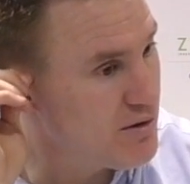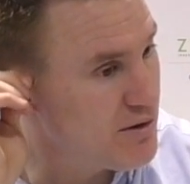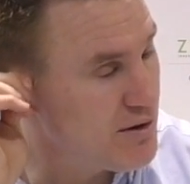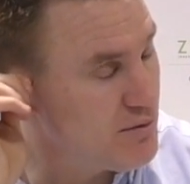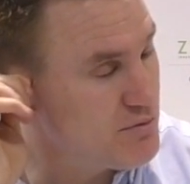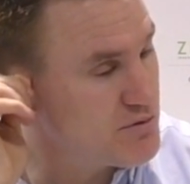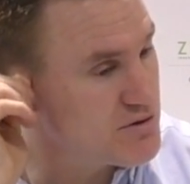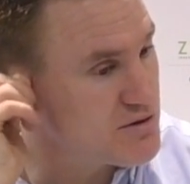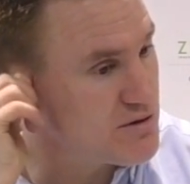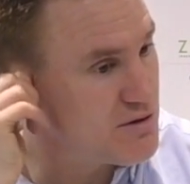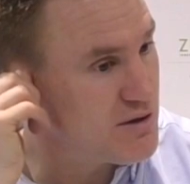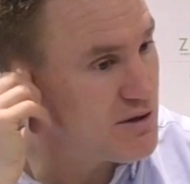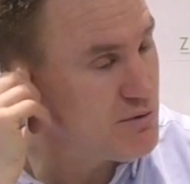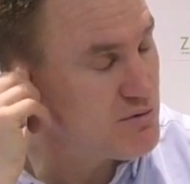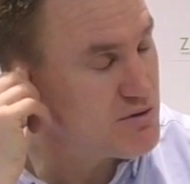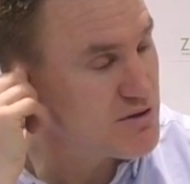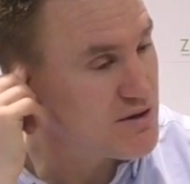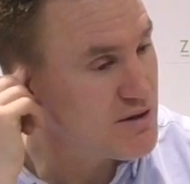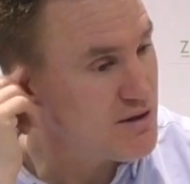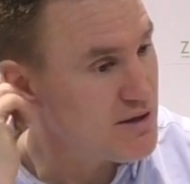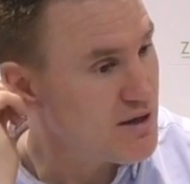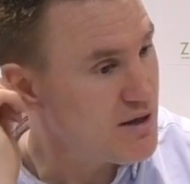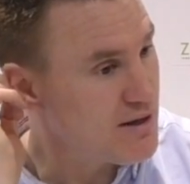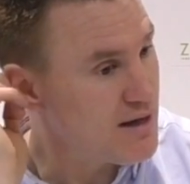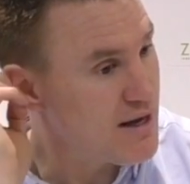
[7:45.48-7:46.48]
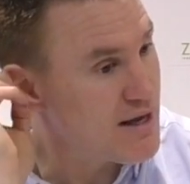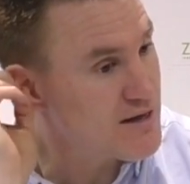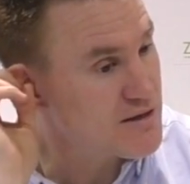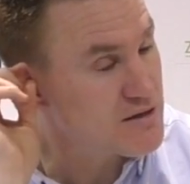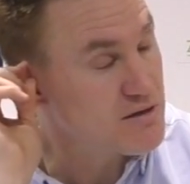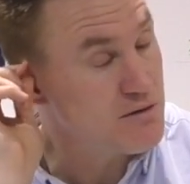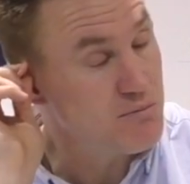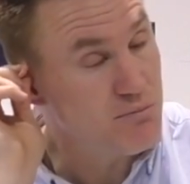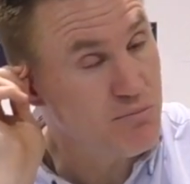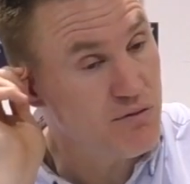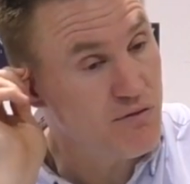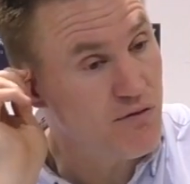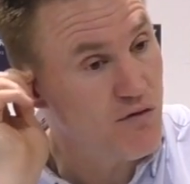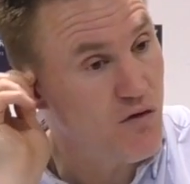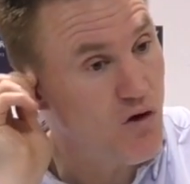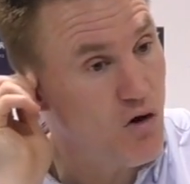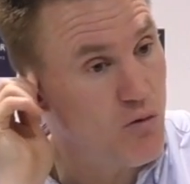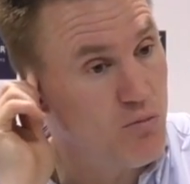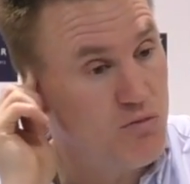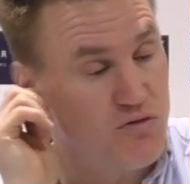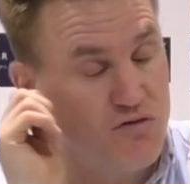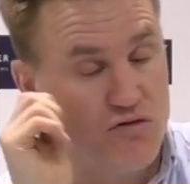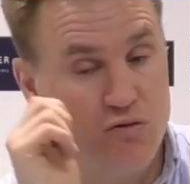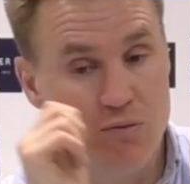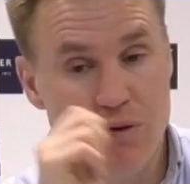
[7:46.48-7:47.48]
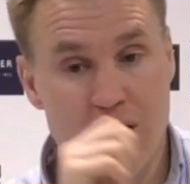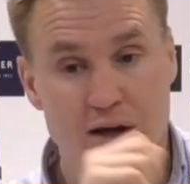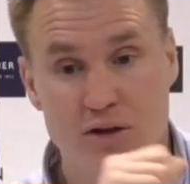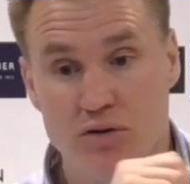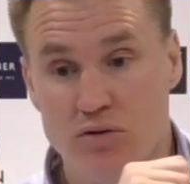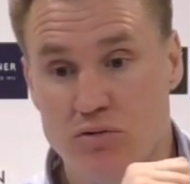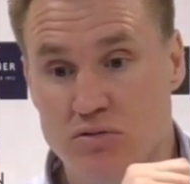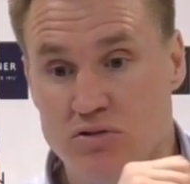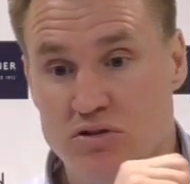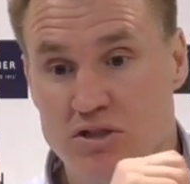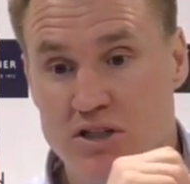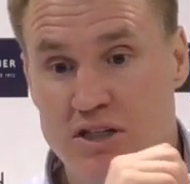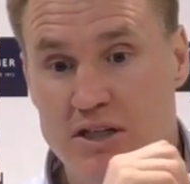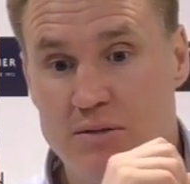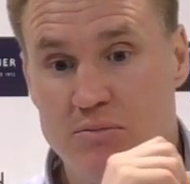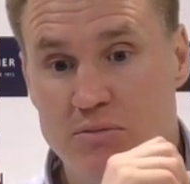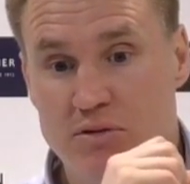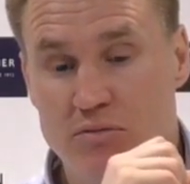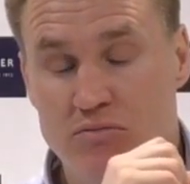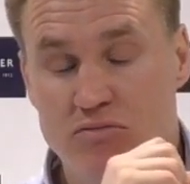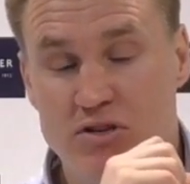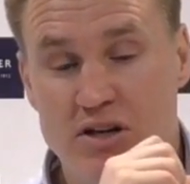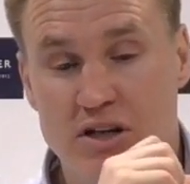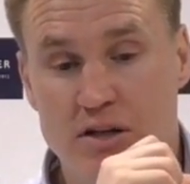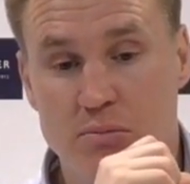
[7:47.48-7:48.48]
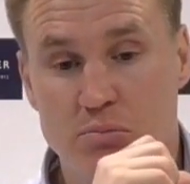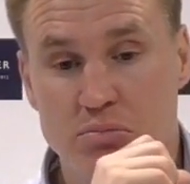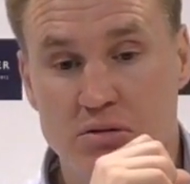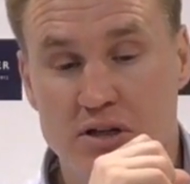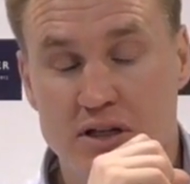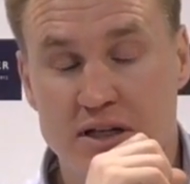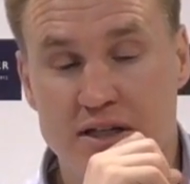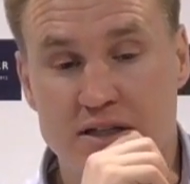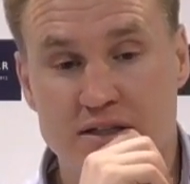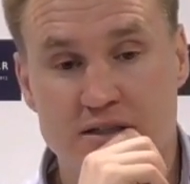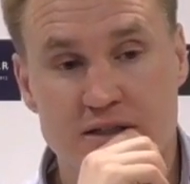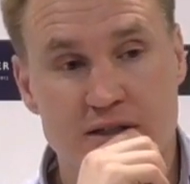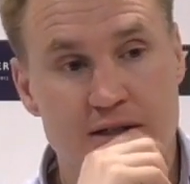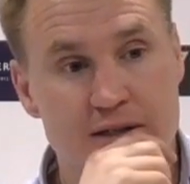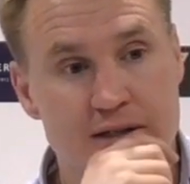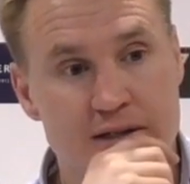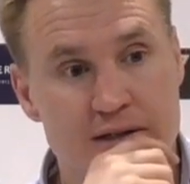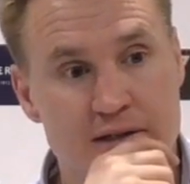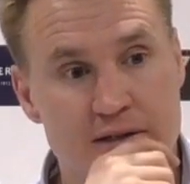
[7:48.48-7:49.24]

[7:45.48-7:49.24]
It was an excellent performance from our young team, and I'm really pleased.